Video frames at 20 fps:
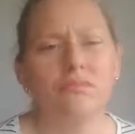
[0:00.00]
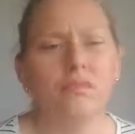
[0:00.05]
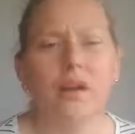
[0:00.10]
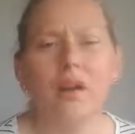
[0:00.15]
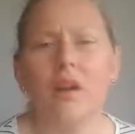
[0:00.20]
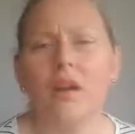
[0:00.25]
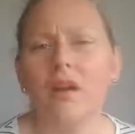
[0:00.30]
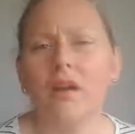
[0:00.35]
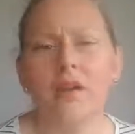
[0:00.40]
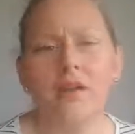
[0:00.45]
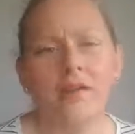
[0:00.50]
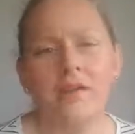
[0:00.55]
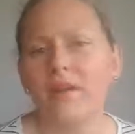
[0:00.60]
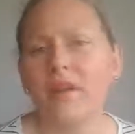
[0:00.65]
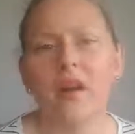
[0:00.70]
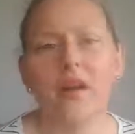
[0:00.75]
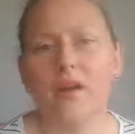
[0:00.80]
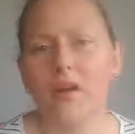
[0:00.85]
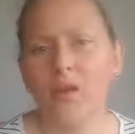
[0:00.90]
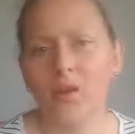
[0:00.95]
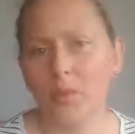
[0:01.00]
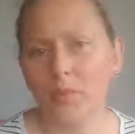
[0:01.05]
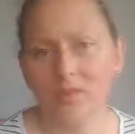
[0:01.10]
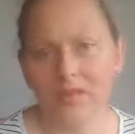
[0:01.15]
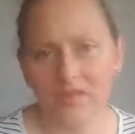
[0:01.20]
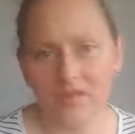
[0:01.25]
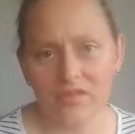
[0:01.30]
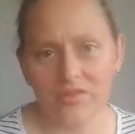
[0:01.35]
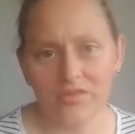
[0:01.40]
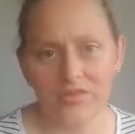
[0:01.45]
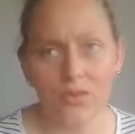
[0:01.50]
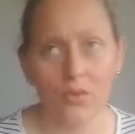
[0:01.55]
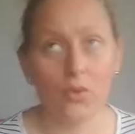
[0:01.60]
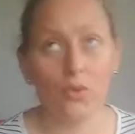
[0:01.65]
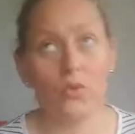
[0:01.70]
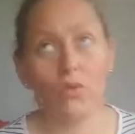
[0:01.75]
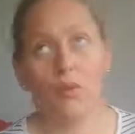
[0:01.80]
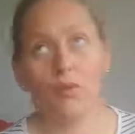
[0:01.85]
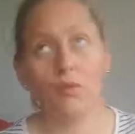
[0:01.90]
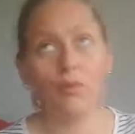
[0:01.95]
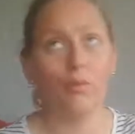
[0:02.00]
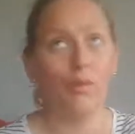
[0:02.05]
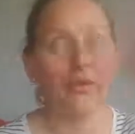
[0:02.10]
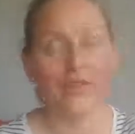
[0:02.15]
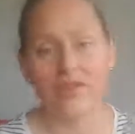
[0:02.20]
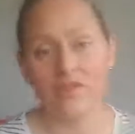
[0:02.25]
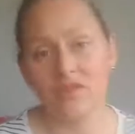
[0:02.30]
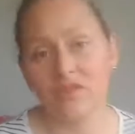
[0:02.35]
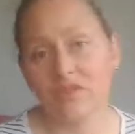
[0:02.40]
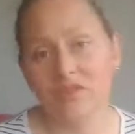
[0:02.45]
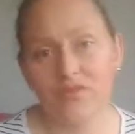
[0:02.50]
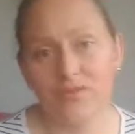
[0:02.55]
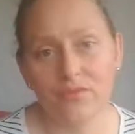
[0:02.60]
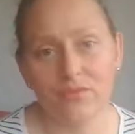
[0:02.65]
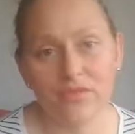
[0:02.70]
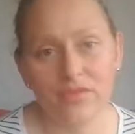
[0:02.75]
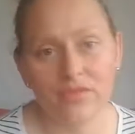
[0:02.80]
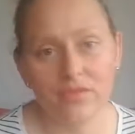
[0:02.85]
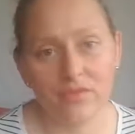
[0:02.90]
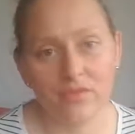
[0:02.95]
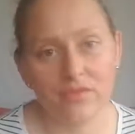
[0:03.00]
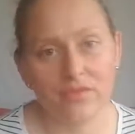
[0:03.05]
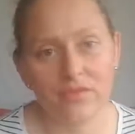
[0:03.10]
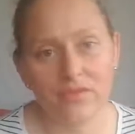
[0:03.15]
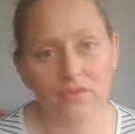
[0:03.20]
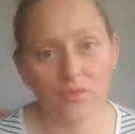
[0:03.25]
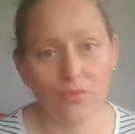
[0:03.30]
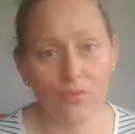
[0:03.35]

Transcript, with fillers: I can't commit for 100 different reasons